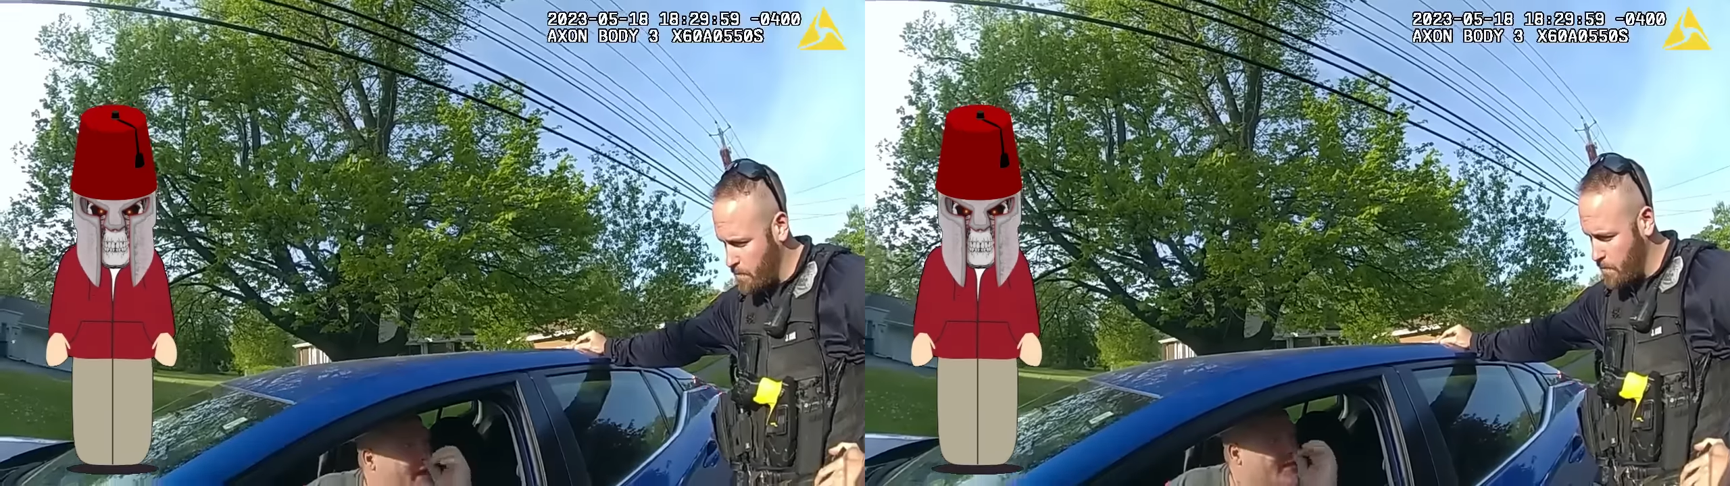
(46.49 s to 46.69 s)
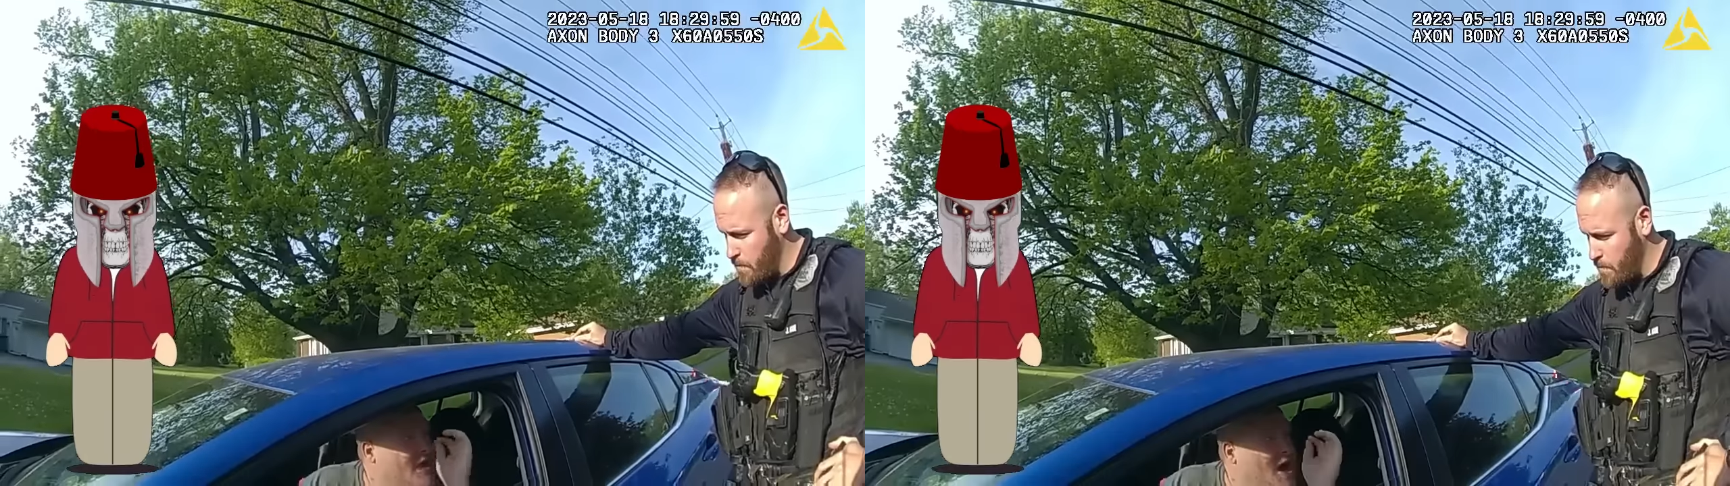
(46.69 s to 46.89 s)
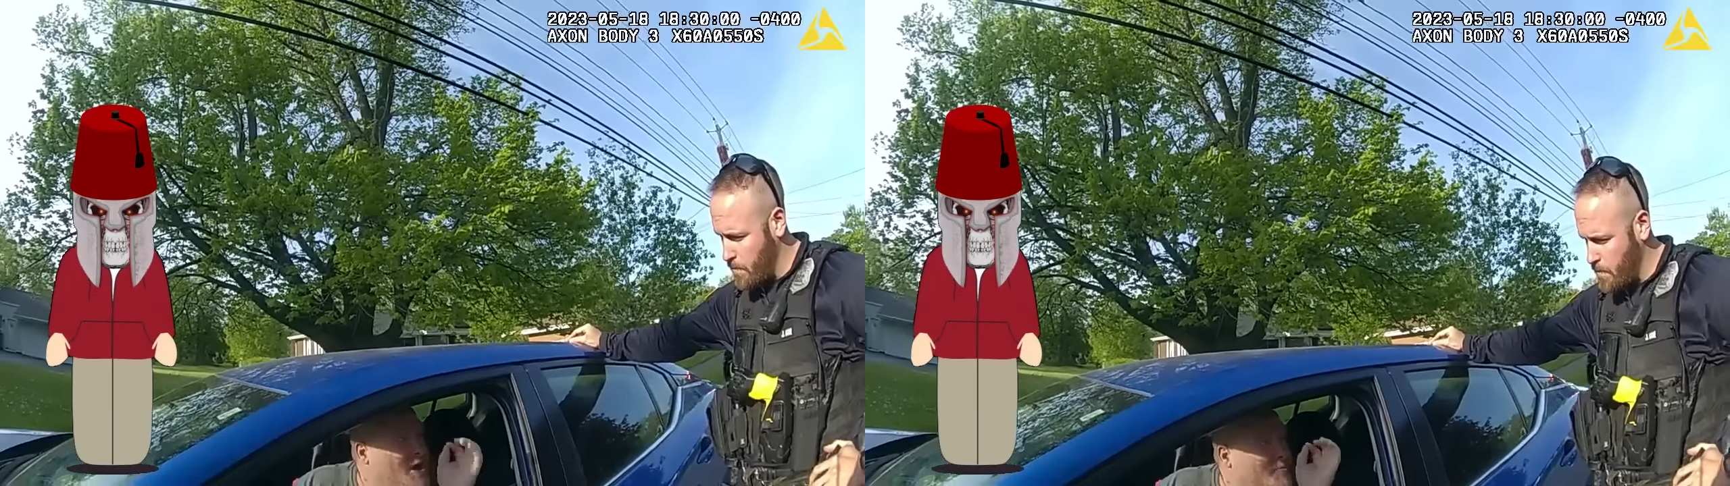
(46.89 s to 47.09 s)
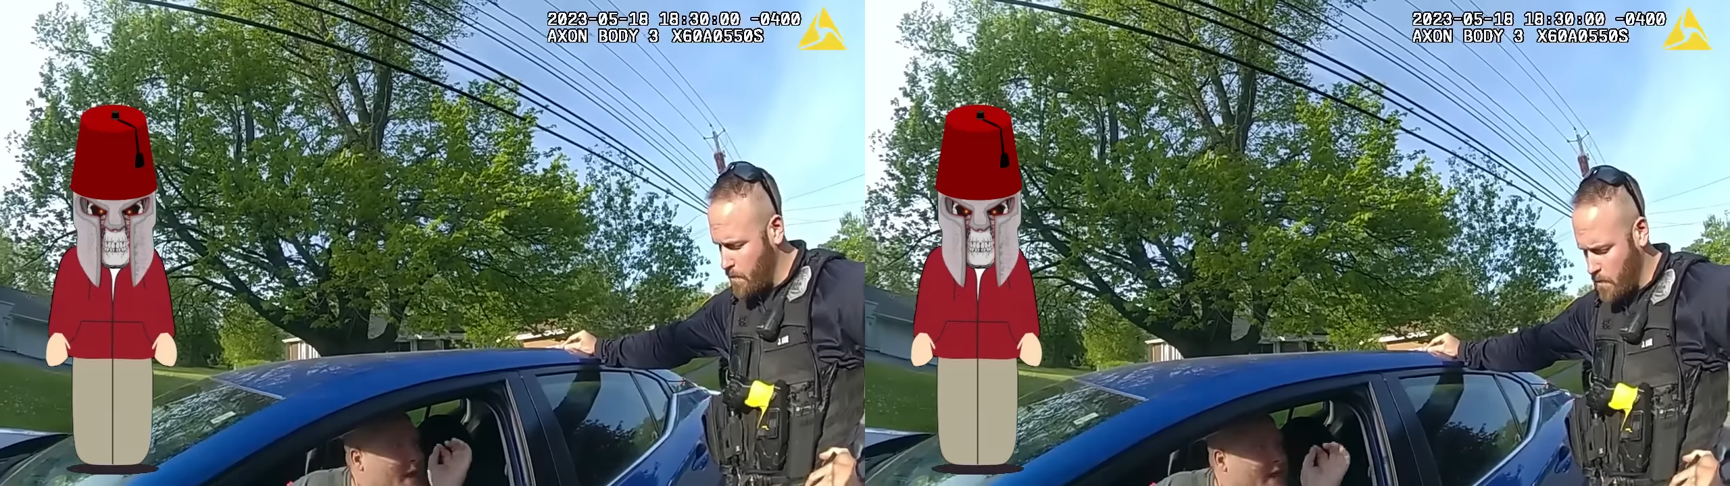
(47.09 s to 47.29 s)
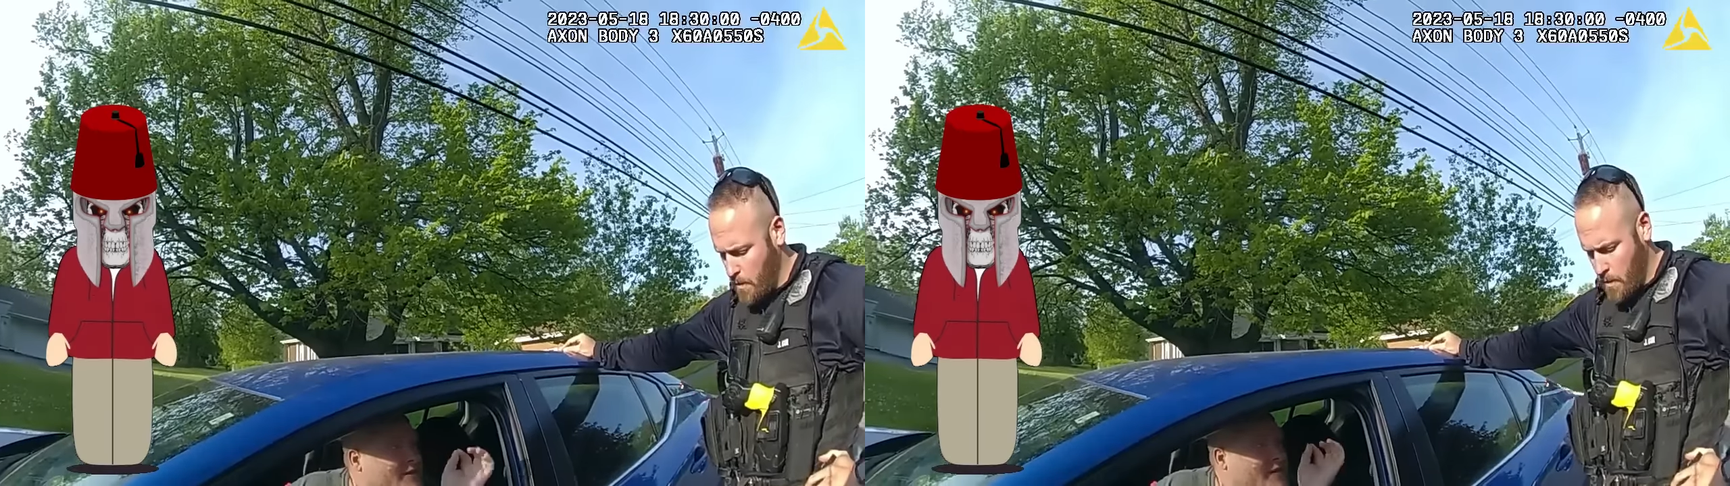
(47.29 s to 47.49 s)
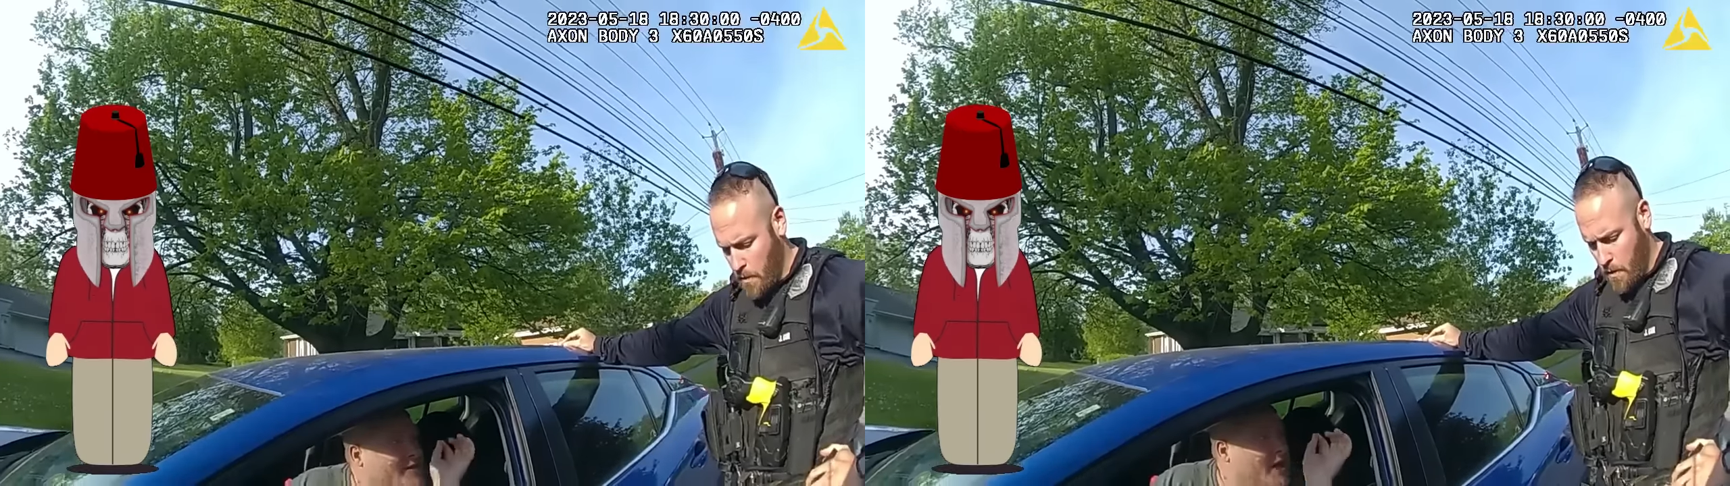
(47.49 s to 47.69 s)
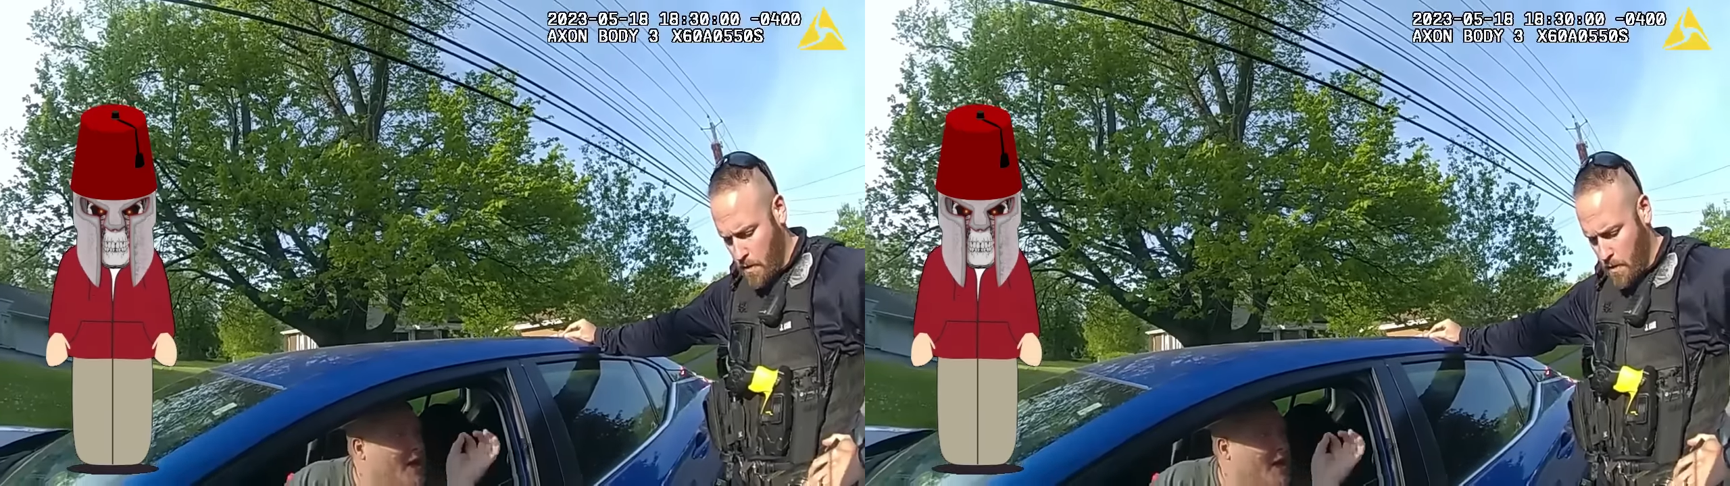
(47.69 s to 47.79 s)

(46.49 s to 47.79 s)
which you definitely